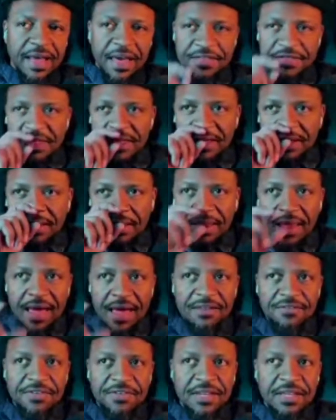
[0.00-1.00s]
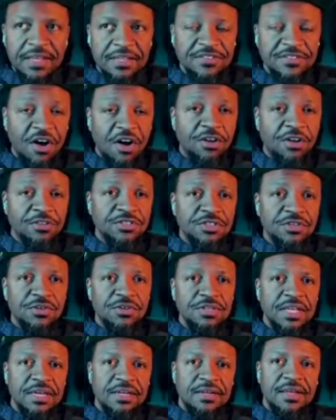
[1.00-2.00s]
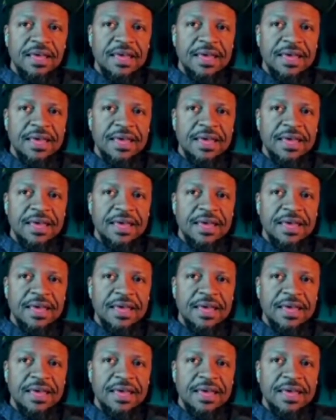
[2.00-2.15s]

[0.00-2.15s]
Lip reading: I think a lot of it is also that